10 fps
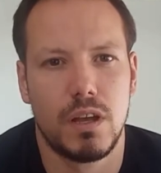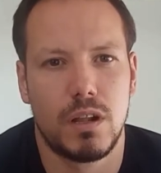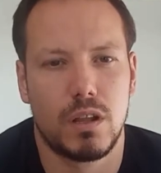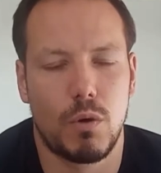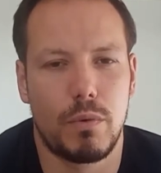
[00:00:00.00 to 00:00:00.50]

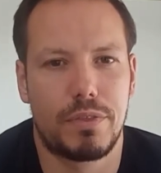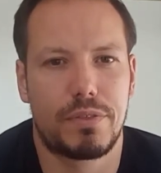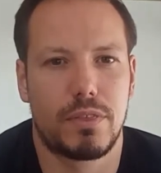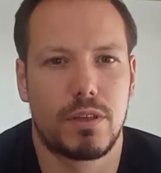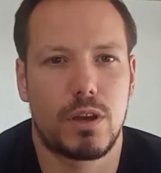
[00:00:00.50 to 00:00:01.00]
Like with
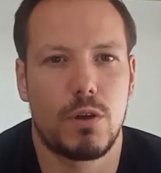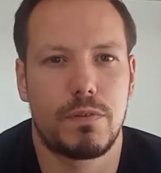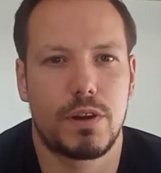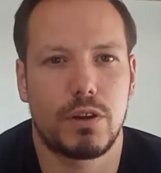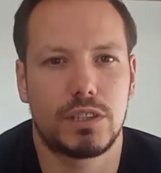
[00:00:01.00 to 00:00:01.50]
the
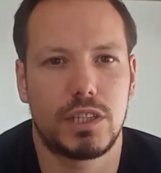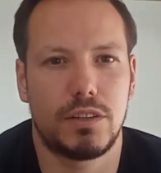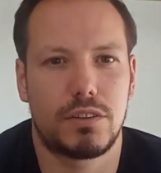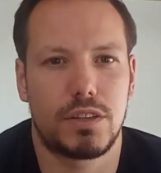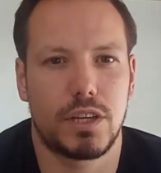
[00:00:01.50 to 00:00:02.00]

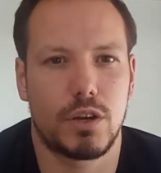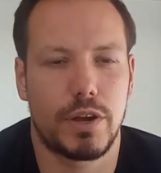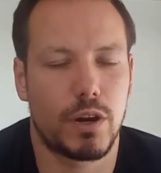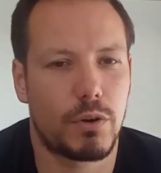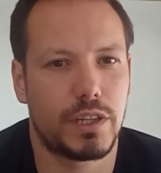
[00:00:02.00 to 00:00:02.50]
COVID-19 thing
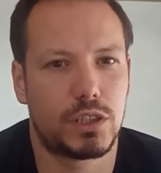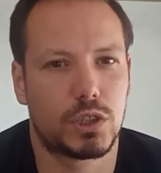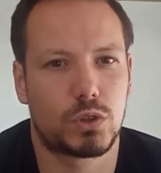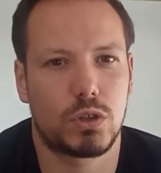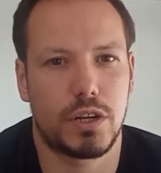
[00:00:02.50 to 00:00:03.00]
going on, he's
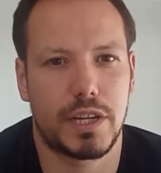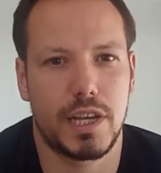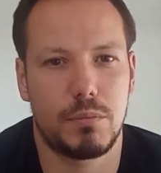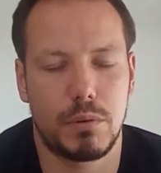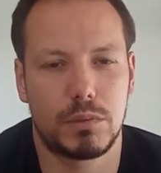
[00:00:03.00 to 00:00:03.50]
just trying to
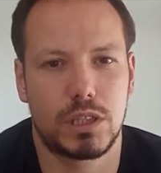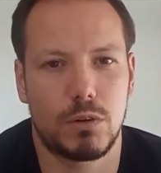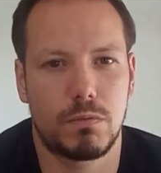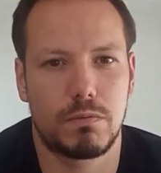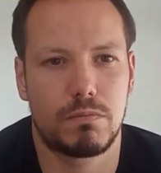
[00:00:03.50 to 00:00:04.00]
keep
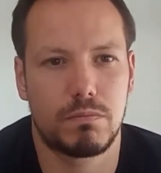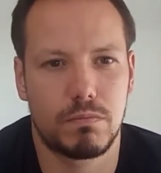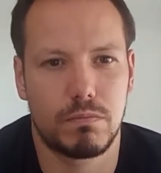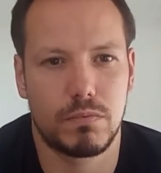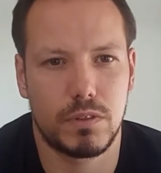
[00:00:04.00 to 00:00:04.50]
himself,
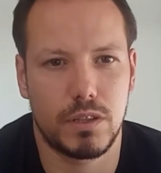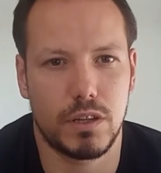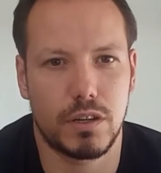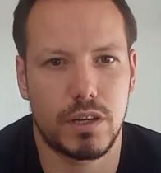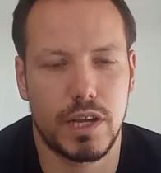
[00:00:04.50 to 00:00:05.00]

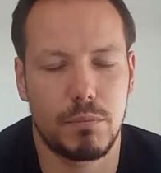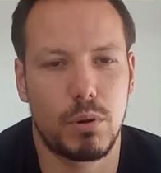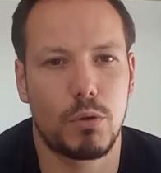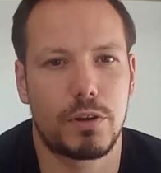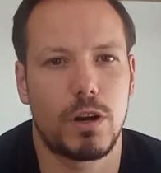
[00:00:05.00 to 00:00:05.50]
keep
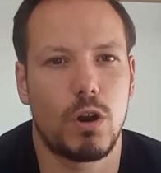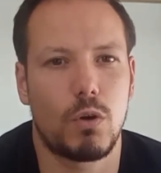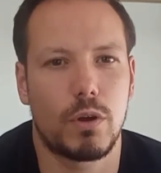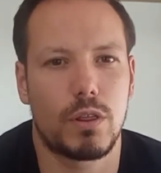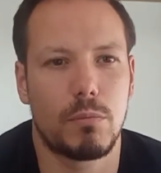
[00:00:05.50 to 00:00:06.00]
plodding
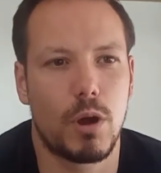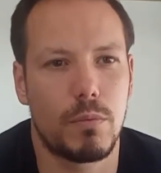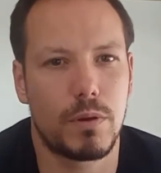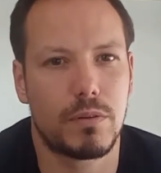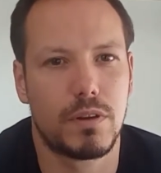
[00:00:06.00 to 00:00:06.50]
along at the
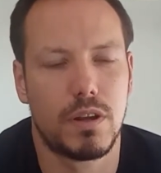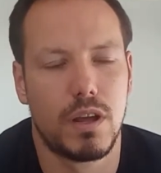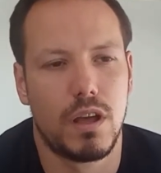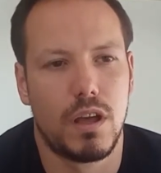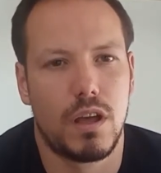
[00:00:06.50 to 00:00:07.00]
moment,
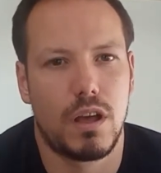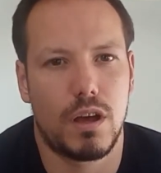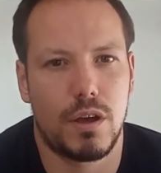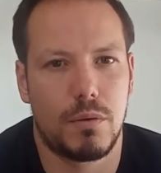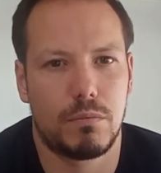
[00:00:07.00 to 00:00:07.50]

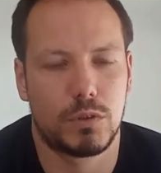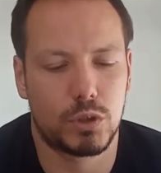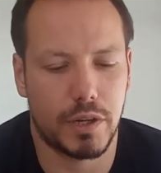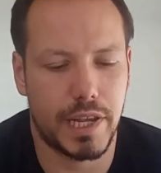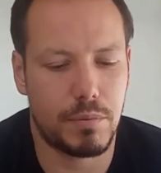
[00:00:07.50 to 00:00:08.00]

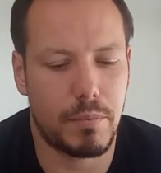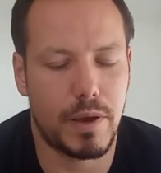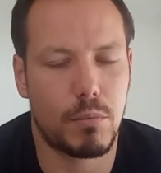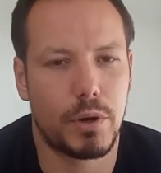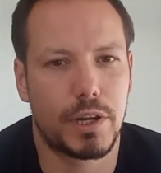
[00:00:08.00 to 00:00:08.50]
try and keep a bit
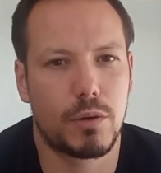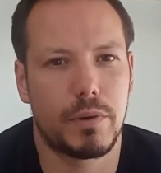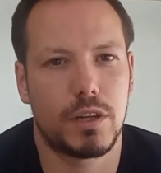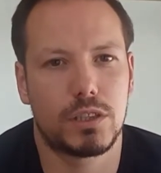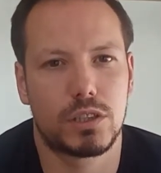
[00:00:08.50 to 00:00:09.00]
of money
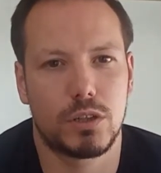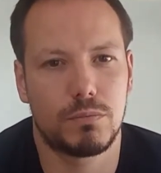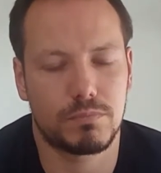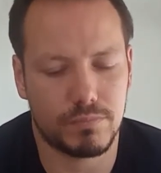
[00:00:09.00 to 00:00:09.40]
coming in. So